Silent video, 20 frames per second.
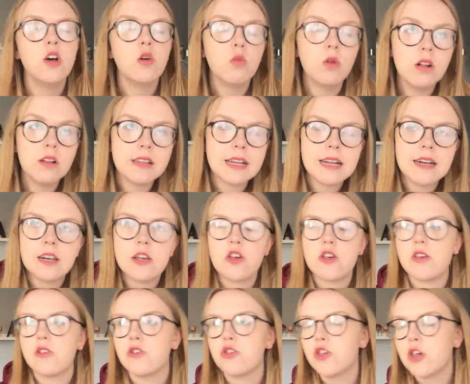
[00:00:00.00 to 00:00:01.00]
world
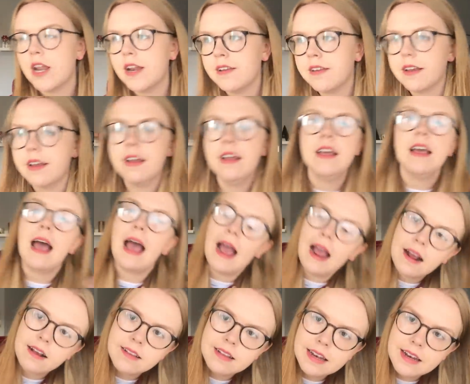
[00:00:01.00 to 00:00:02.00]
Englishes, gender,
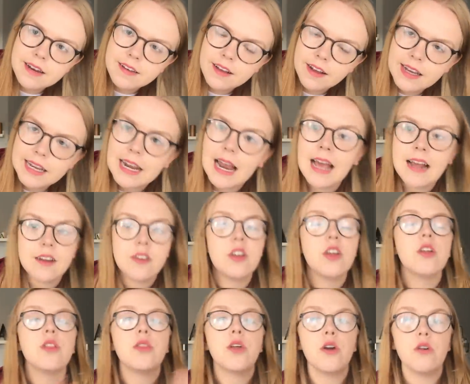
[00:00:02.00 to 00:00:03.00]
accent and dialect,
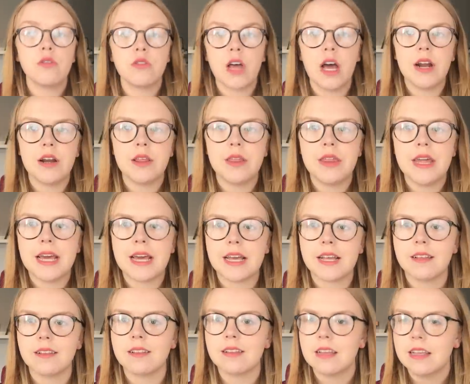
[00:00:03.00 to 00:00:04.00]
those kind of
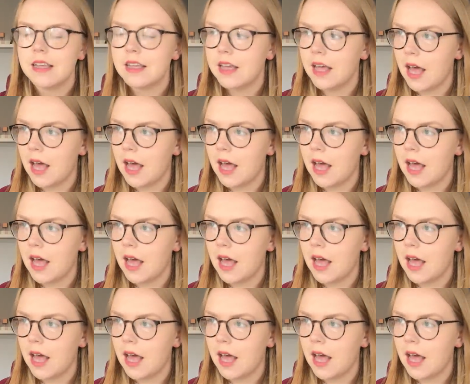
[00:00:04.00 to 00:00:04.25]
things.